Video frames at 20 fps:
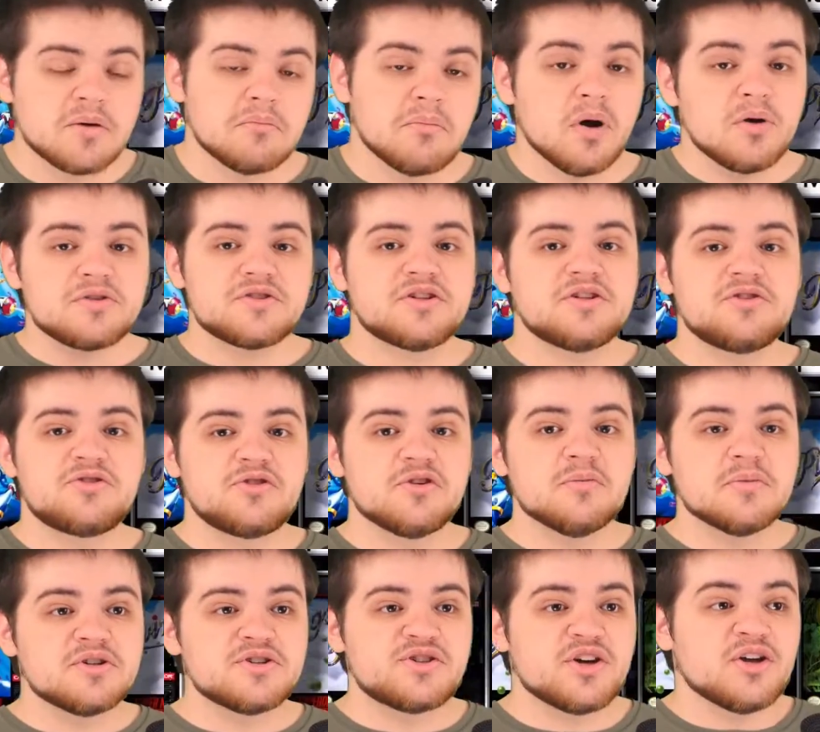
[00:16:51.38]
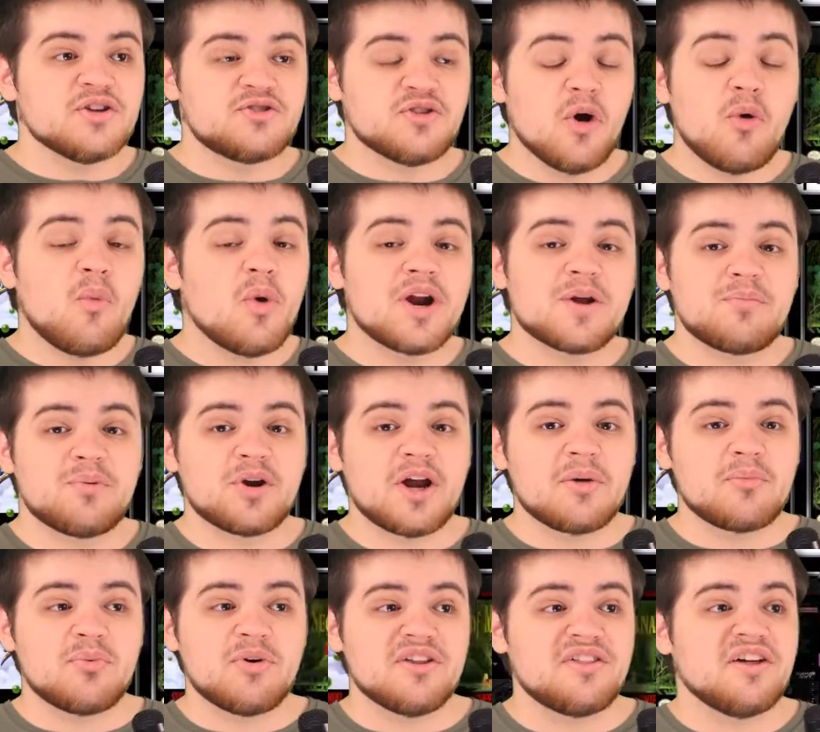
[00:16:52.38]
Most consumers don't want to put
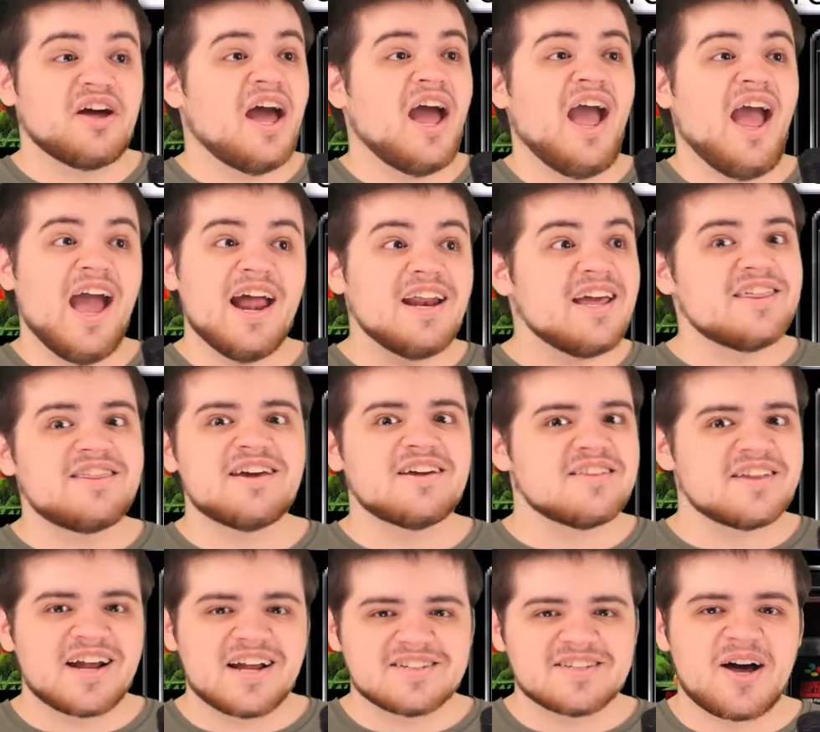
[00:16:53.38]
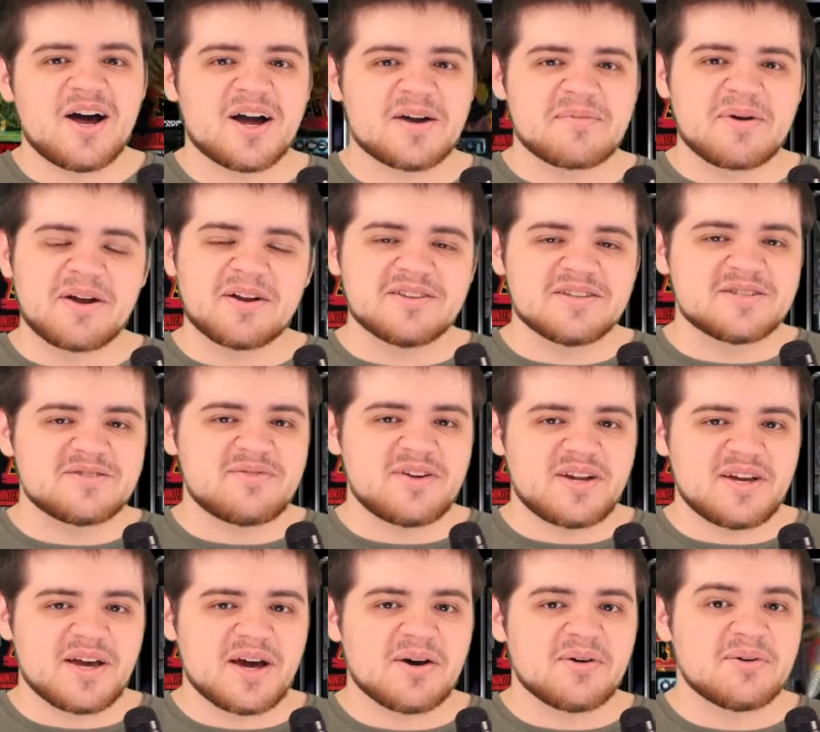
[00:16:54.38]
up with anything that I talk about in this
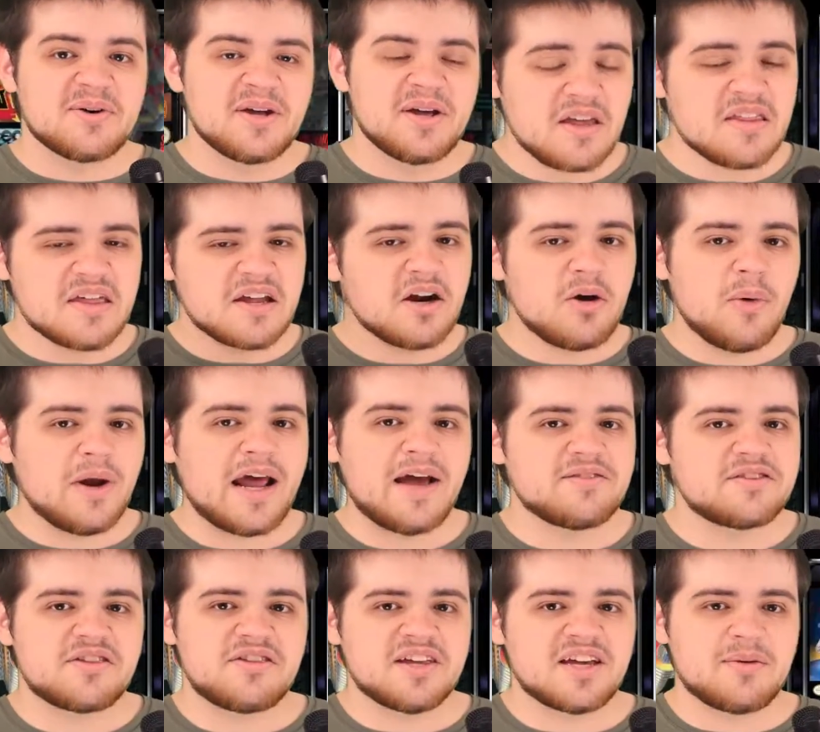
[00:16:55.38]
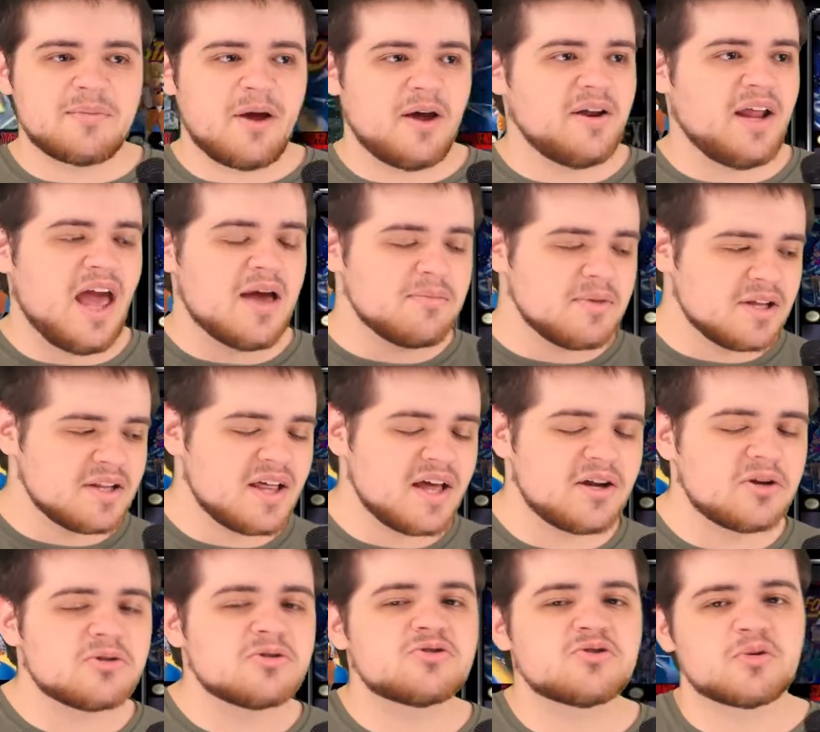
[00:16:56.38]
video. They don't want to have to think about
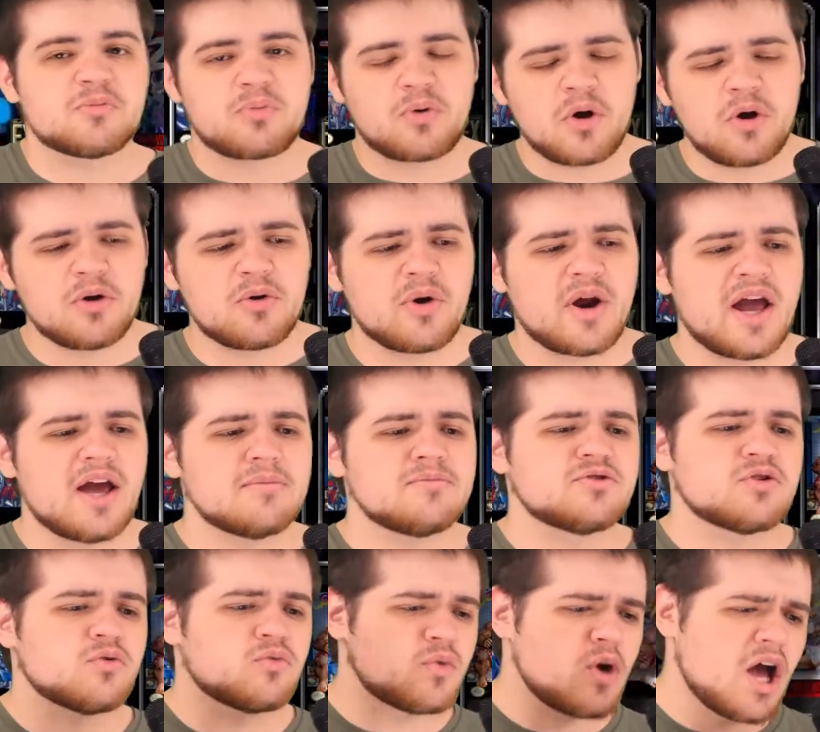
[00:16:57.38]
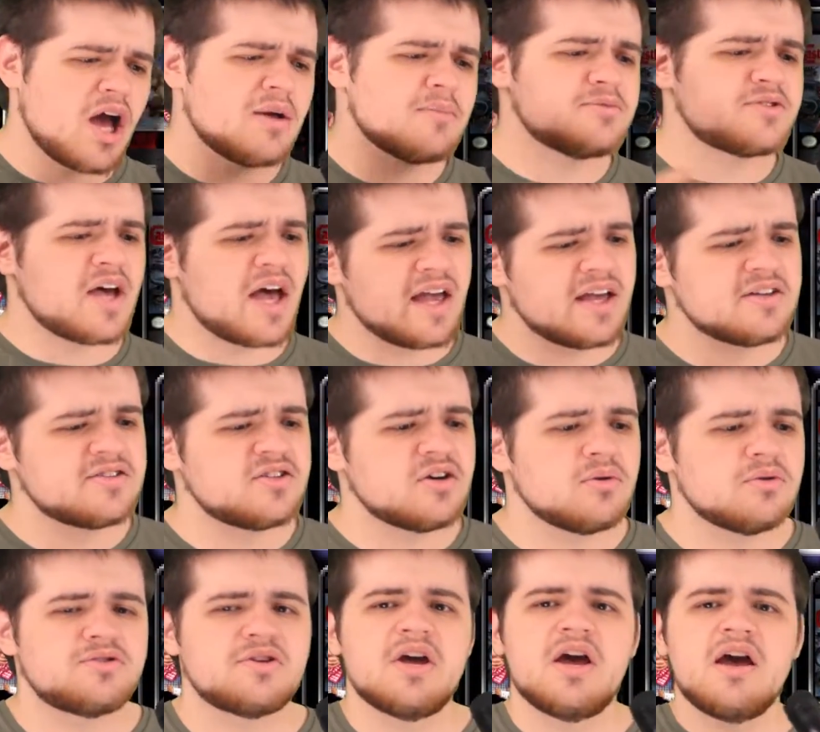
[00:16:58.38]
emulators, or programs, or ROMs,
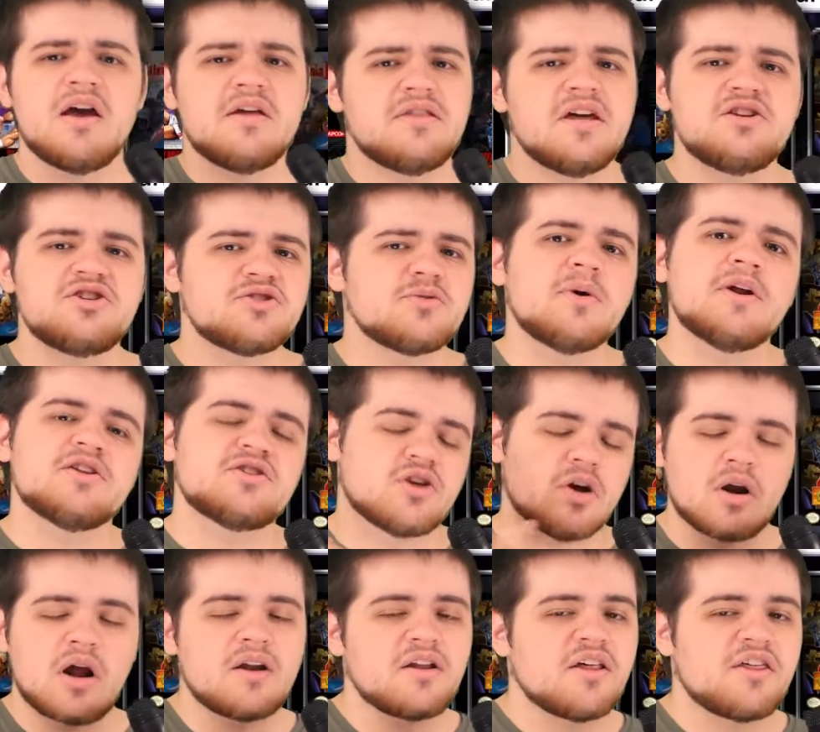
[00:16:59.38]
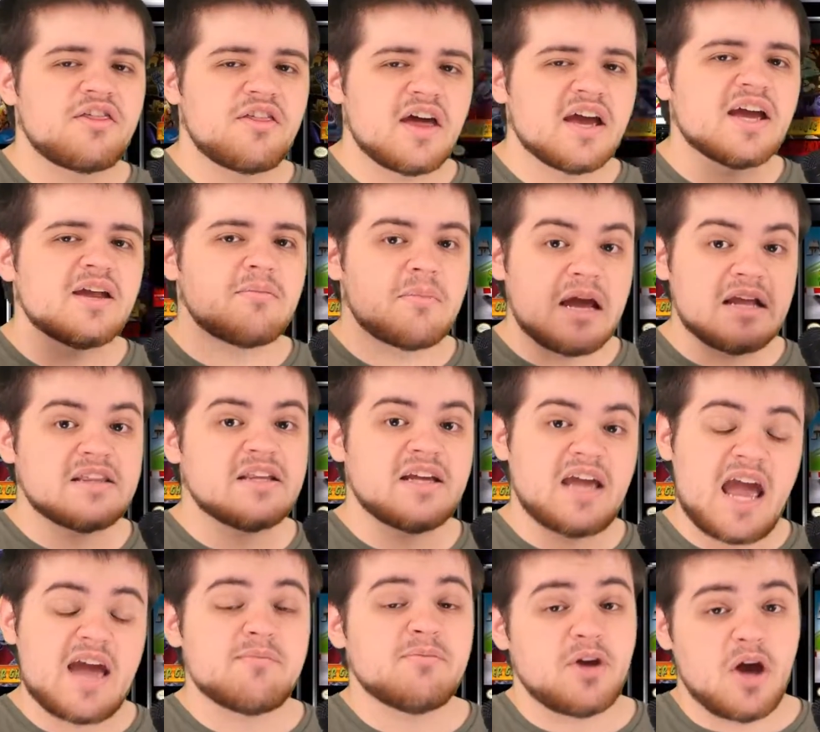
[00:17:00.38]
ISOs. They just want to turn on the thing and make the
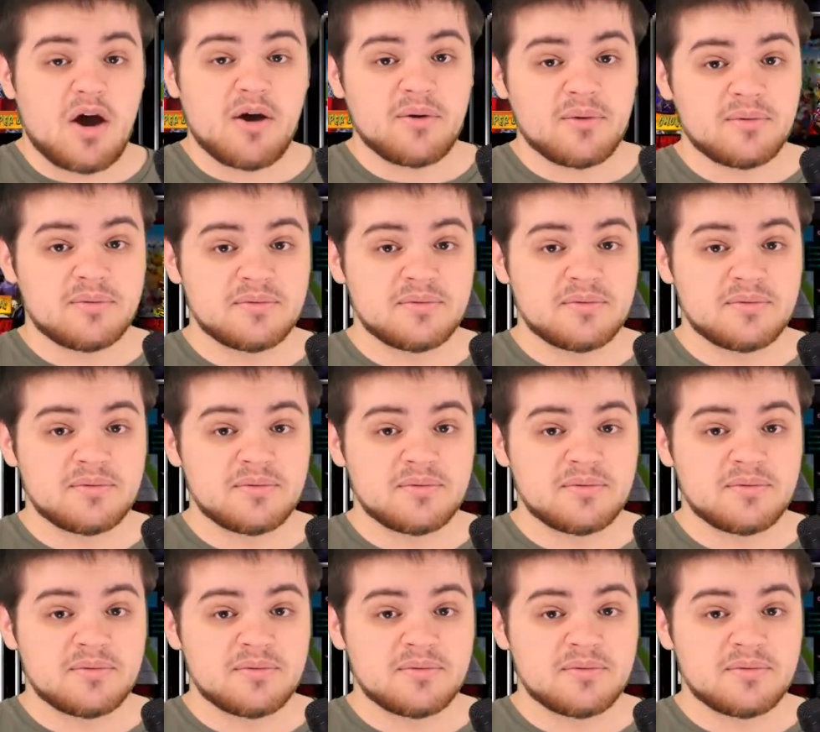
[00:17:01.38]
game go.